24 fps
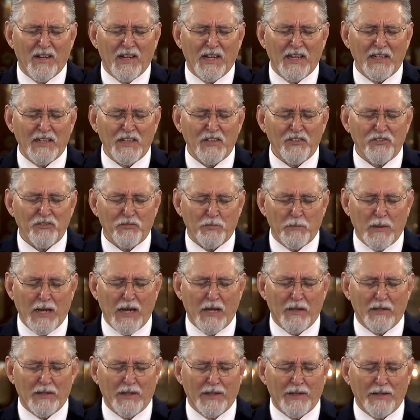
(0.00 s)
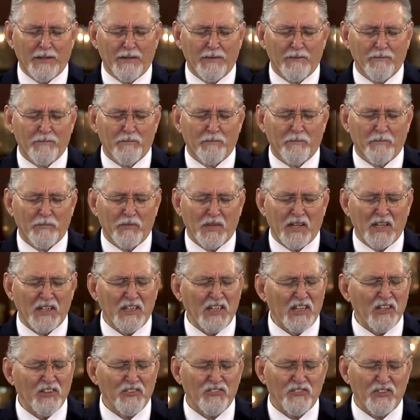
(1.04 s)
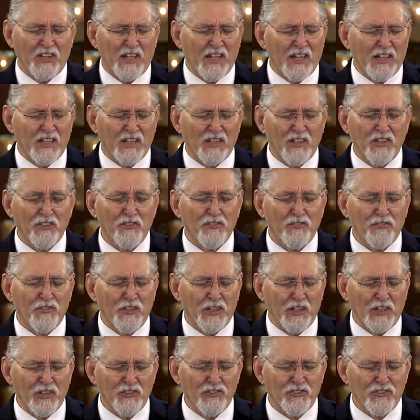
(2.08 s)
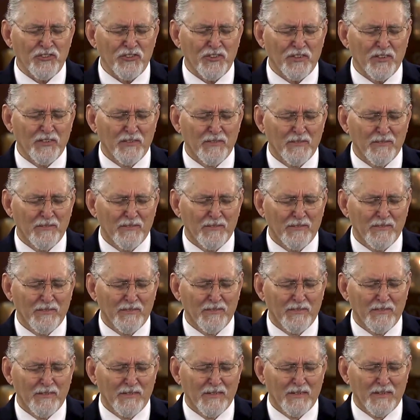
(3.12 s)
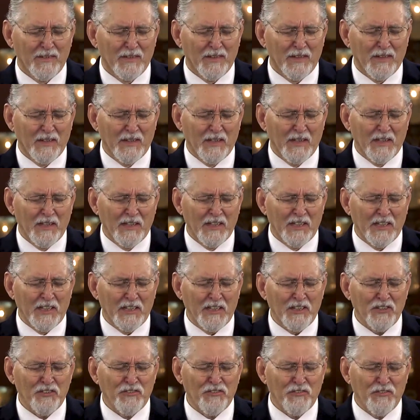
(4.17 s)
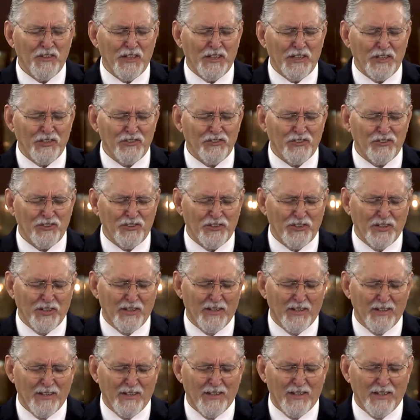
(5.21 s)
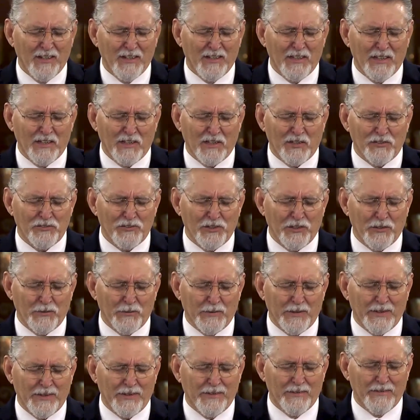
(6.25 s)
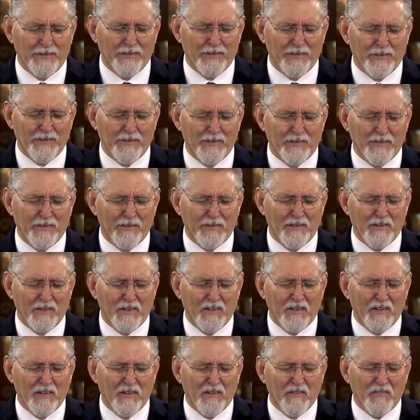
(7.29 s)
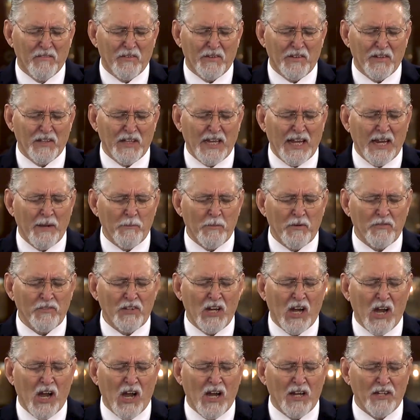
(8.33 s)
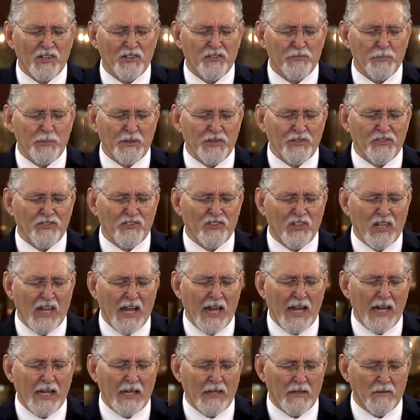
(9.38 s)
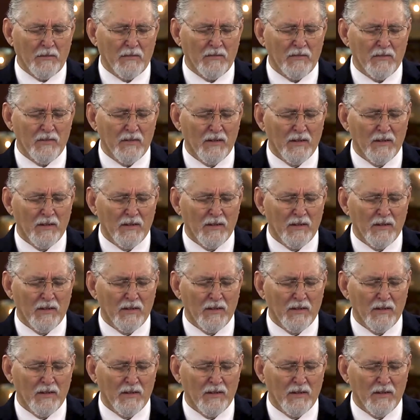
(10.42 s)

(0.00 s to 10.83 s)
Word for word: and he's smiling, and he is saying, It is finished. It is finished little children. For the Lamb of God has been slain,